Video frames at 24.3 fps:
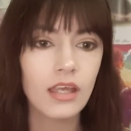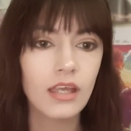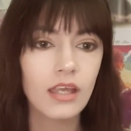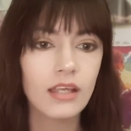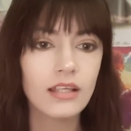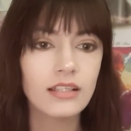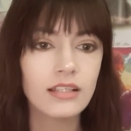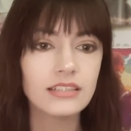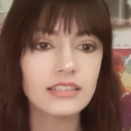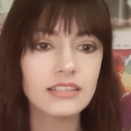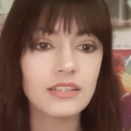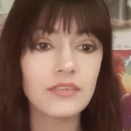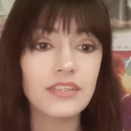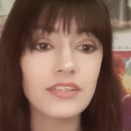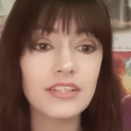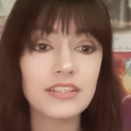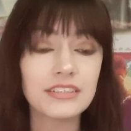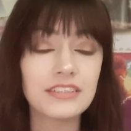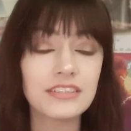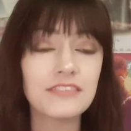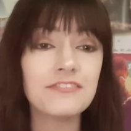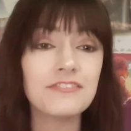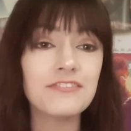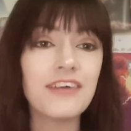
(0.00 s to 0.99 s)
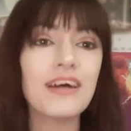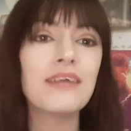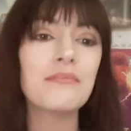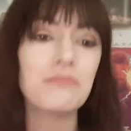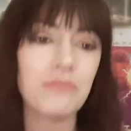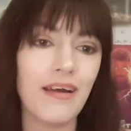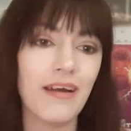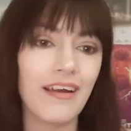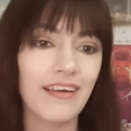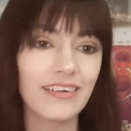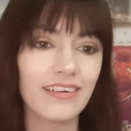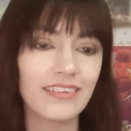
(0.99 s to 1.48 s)
So here's the fun
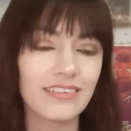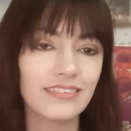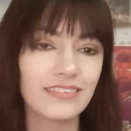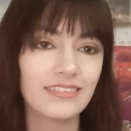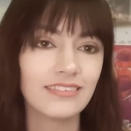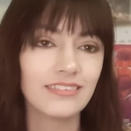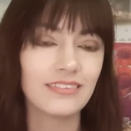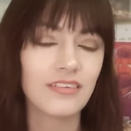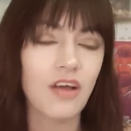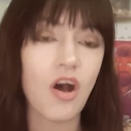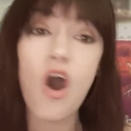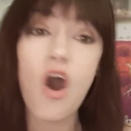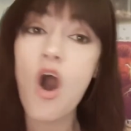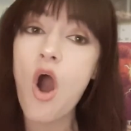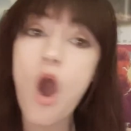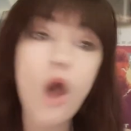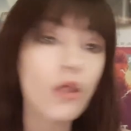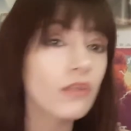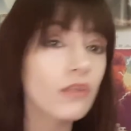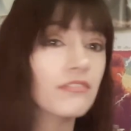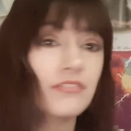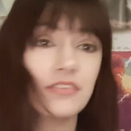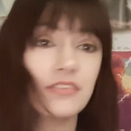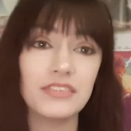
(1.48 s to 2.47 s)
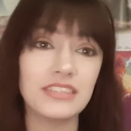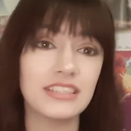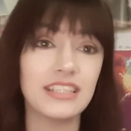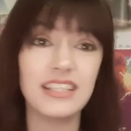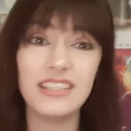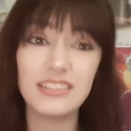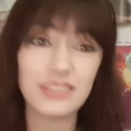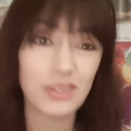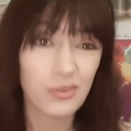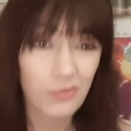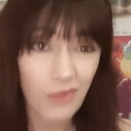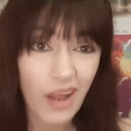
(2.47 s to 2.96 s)
part. All of those
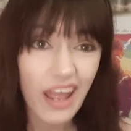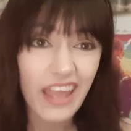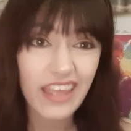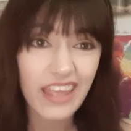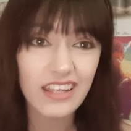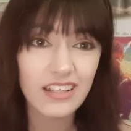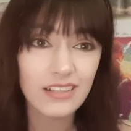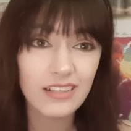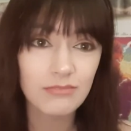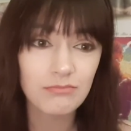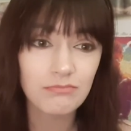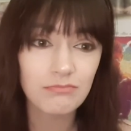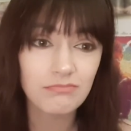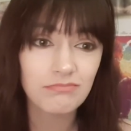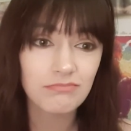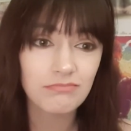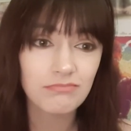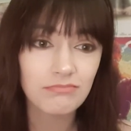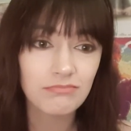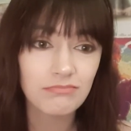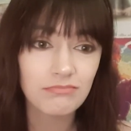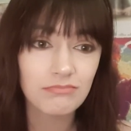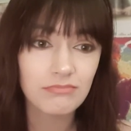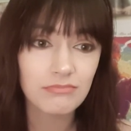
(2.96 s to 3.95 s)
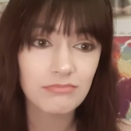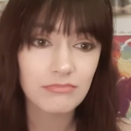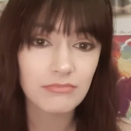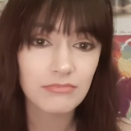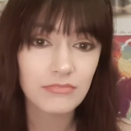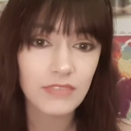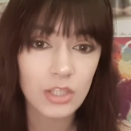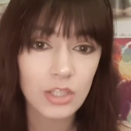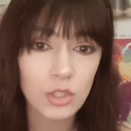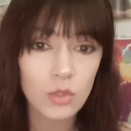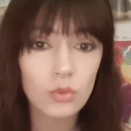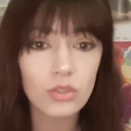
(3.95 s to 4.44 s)
things are right.
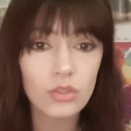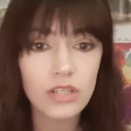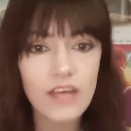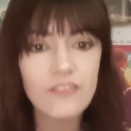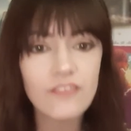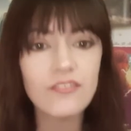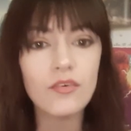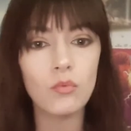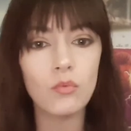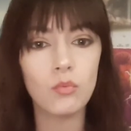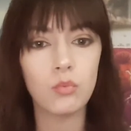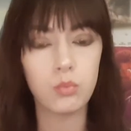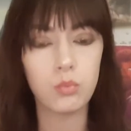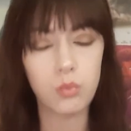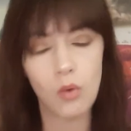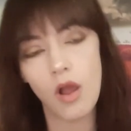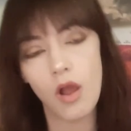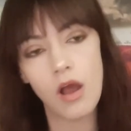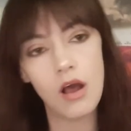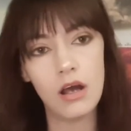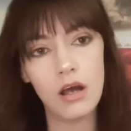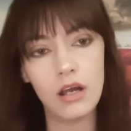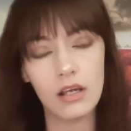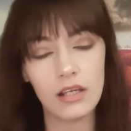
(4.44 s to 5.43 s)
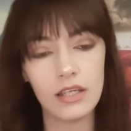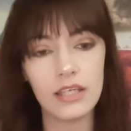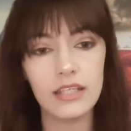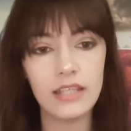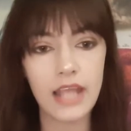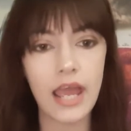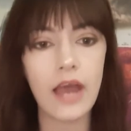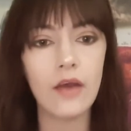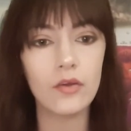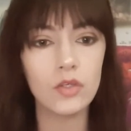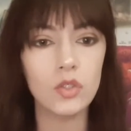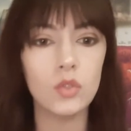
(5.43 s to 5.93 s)
You're never wrong in
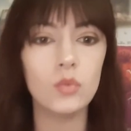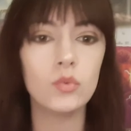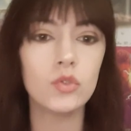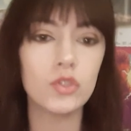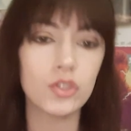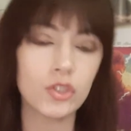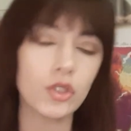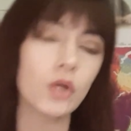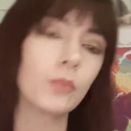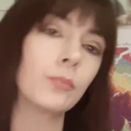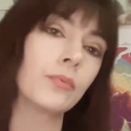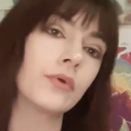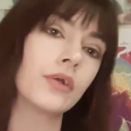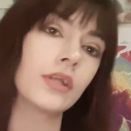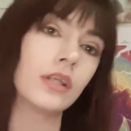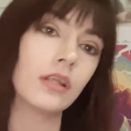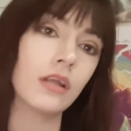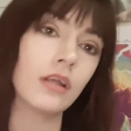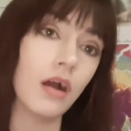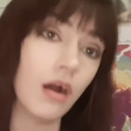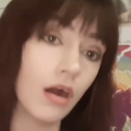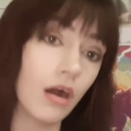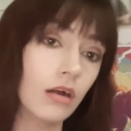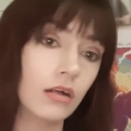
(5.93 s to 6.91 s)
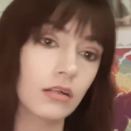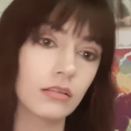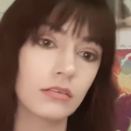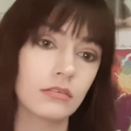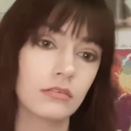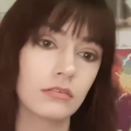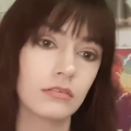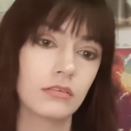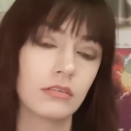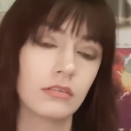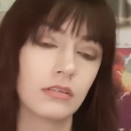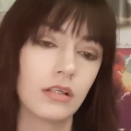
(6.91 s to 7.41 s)
how you interpret art.
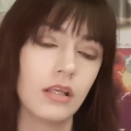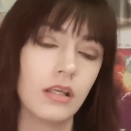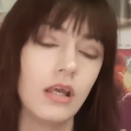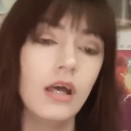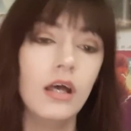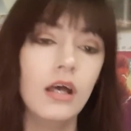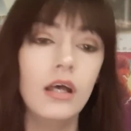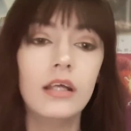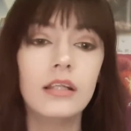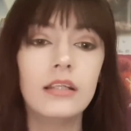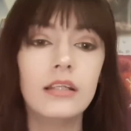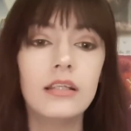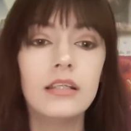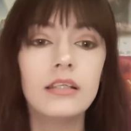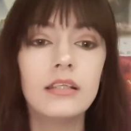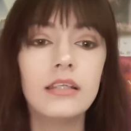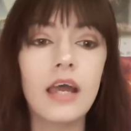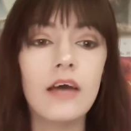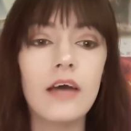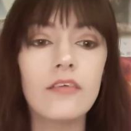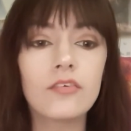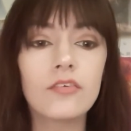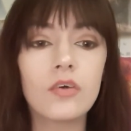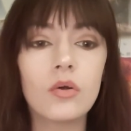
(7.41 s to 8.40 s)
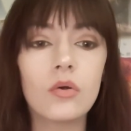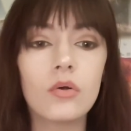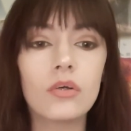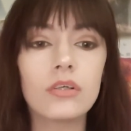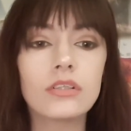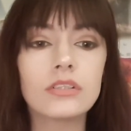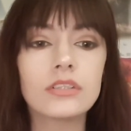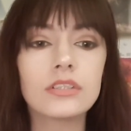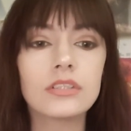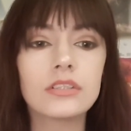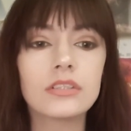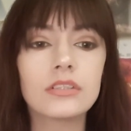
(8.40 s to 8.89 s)
Now, of
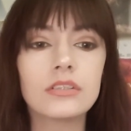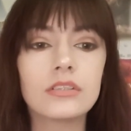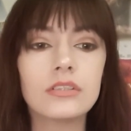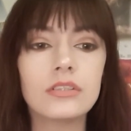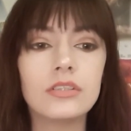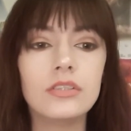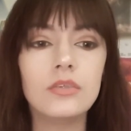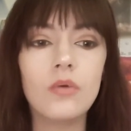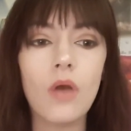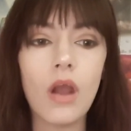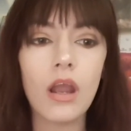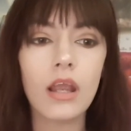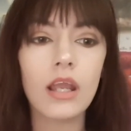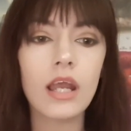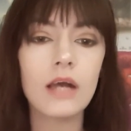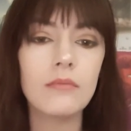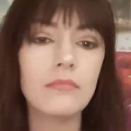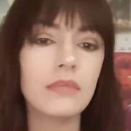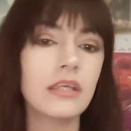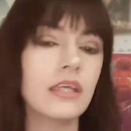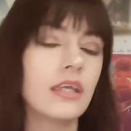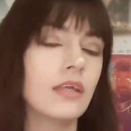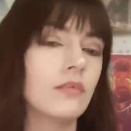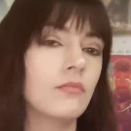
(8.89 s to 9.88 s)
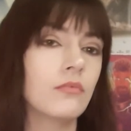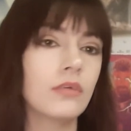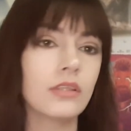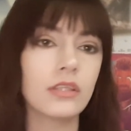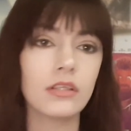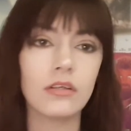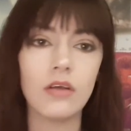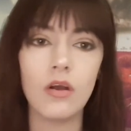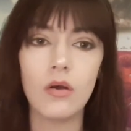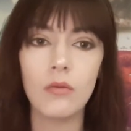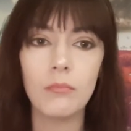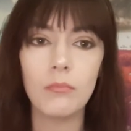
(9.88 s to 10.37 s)
course, you are coming in with
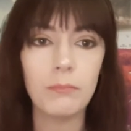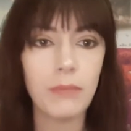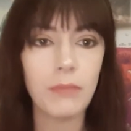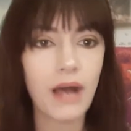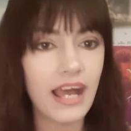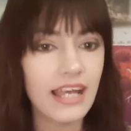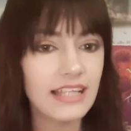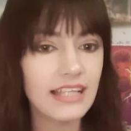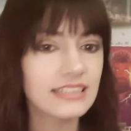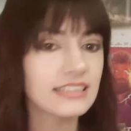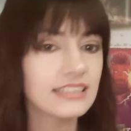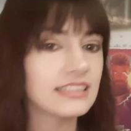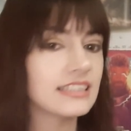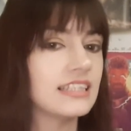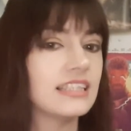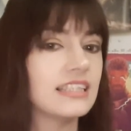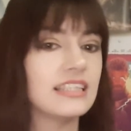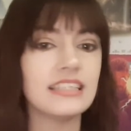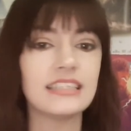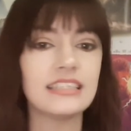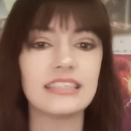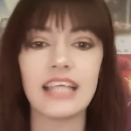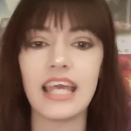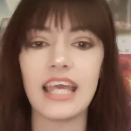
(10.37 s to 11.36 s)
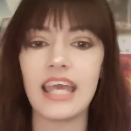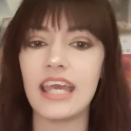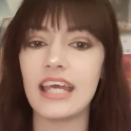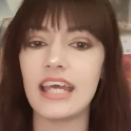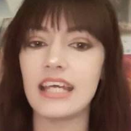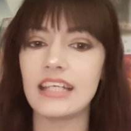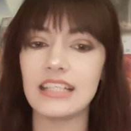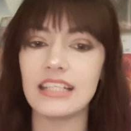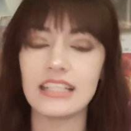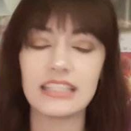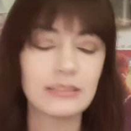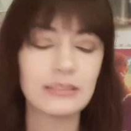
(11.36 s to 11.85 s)
your own biases
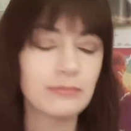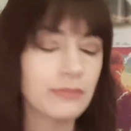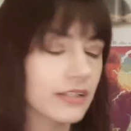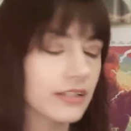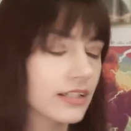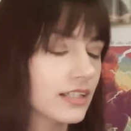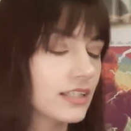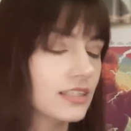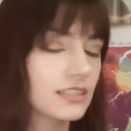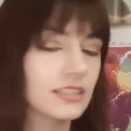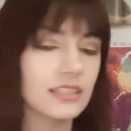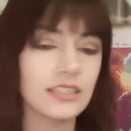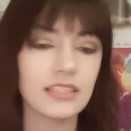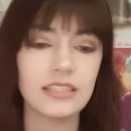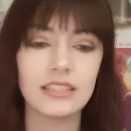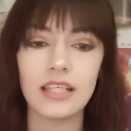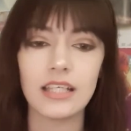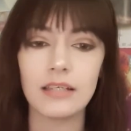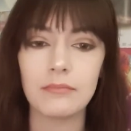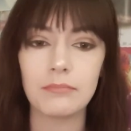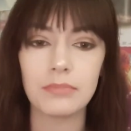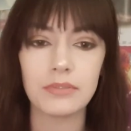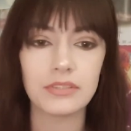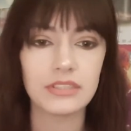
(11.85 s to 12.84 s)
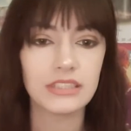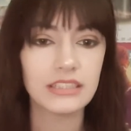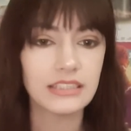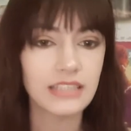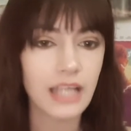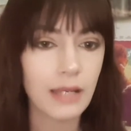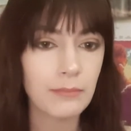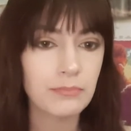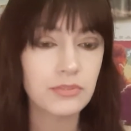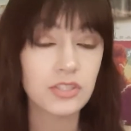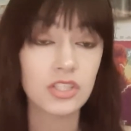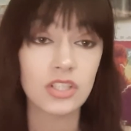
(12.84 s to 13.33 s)
and experiences and
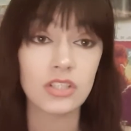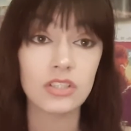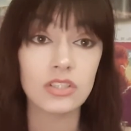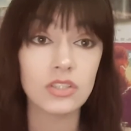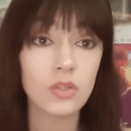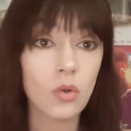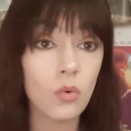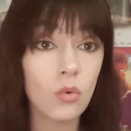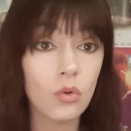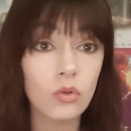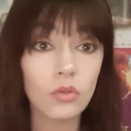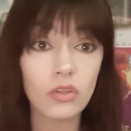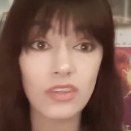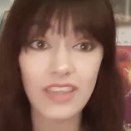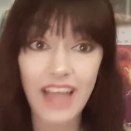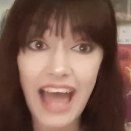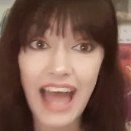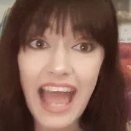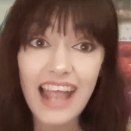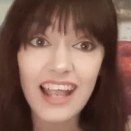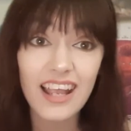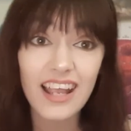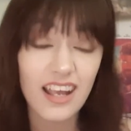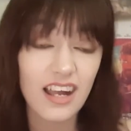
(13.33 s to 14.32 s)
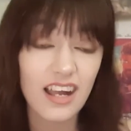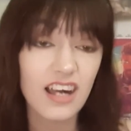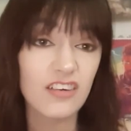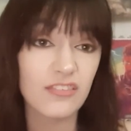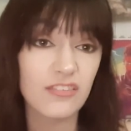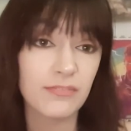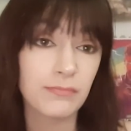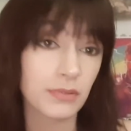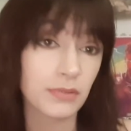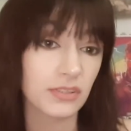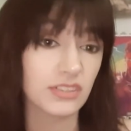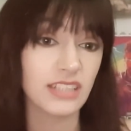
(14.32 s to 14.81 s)
perceptions or lack
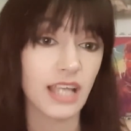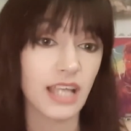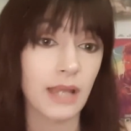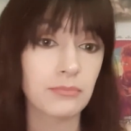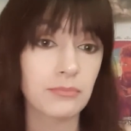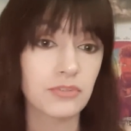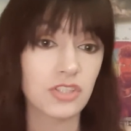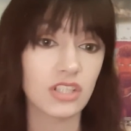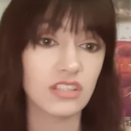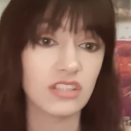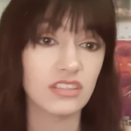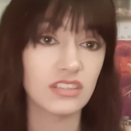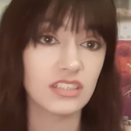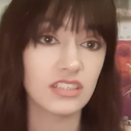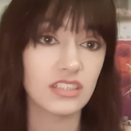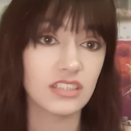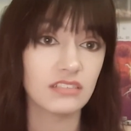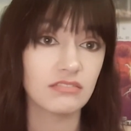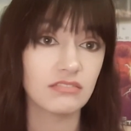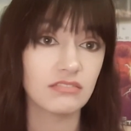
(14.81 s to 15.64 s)
of perceptions.